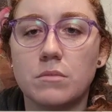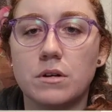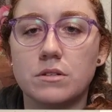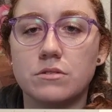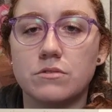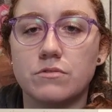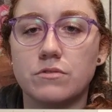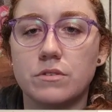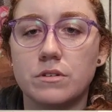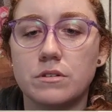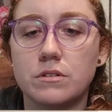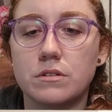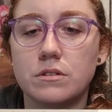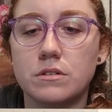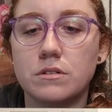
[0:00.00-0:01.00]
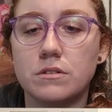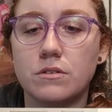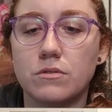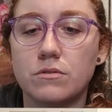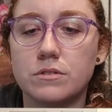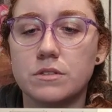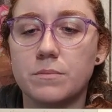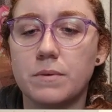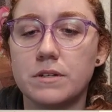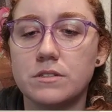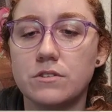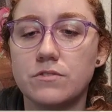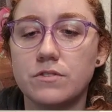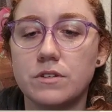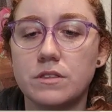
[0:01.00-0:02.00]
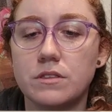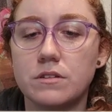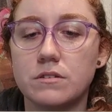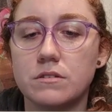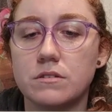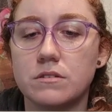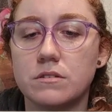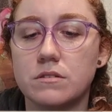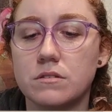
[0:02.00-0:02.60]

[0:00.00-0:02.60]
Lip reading: Presser foot. No, is the presser foot the